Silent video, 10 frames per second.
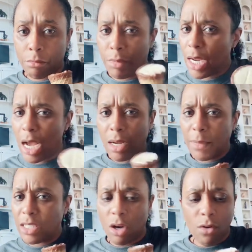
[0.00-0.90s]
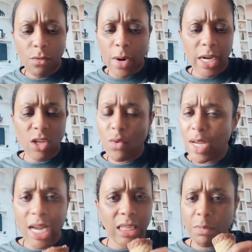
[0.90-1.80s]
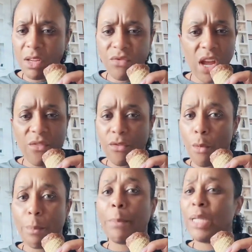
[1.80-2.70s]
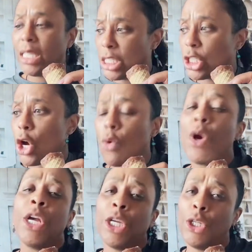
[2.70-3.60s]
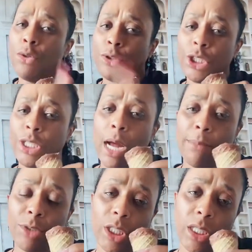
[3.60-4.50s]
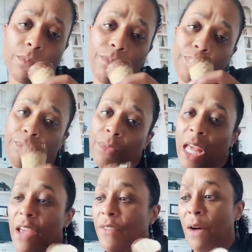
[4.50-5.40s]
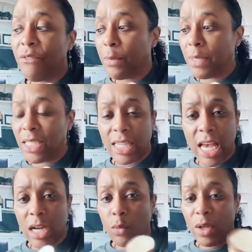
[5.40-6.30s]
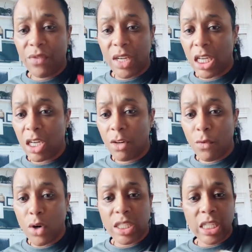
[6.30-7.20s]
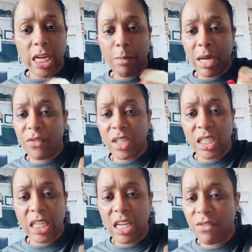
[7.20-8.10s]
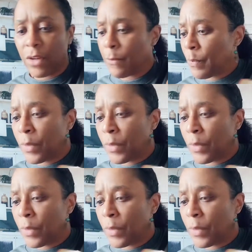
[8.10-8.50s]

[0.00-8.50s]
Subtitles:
Monogamy is overrated. You ain't got to be faithful. But please know, you cheat, I'm cheating. If I'm finna be sad and we finna get a divorce and everybody finna leave,